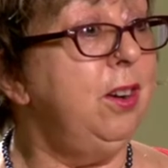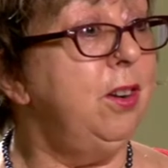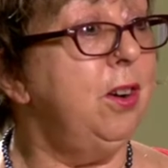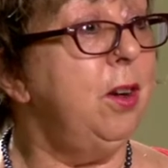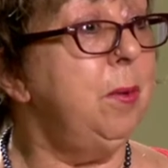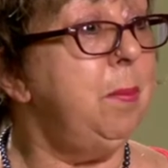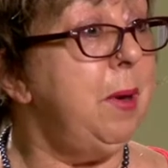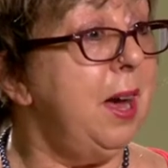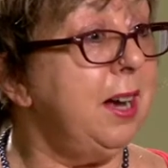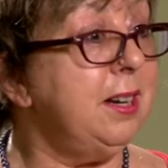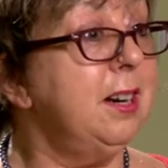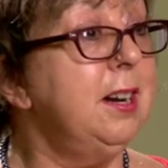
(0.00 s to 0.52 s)
you know,
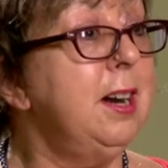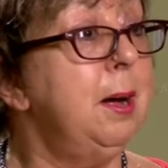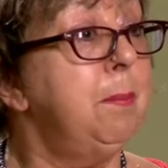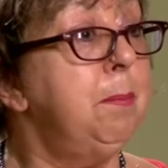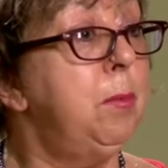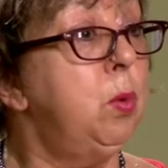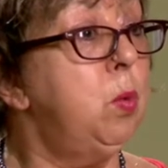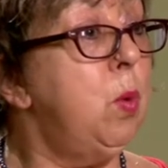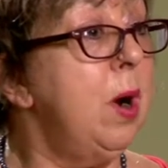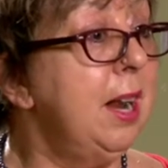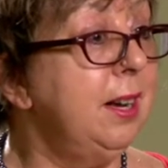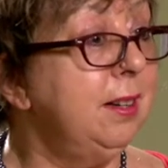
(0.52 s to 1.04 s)
back to
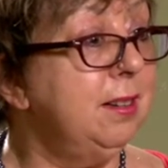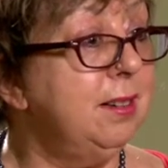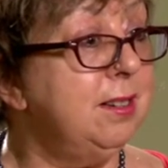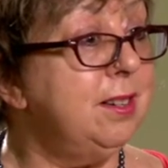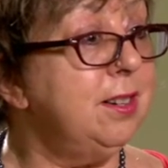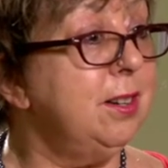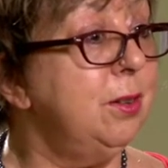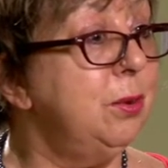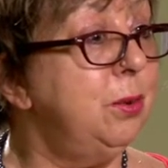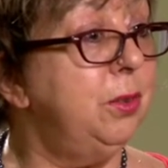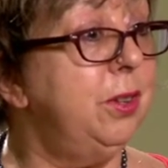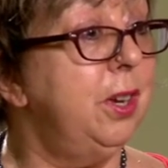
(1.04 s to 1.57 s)
number
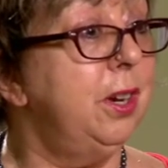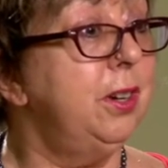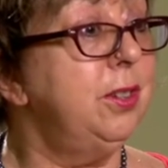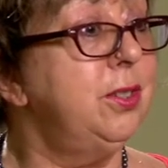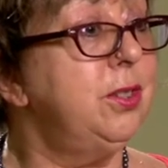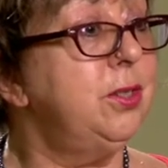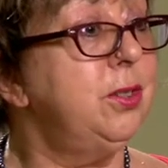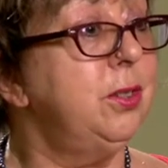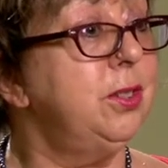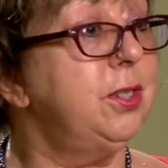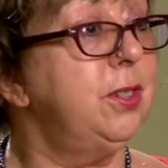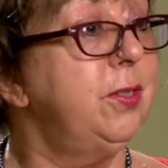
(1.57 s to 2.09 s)
ones and all those
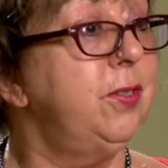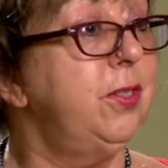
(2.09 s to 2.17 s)
sorts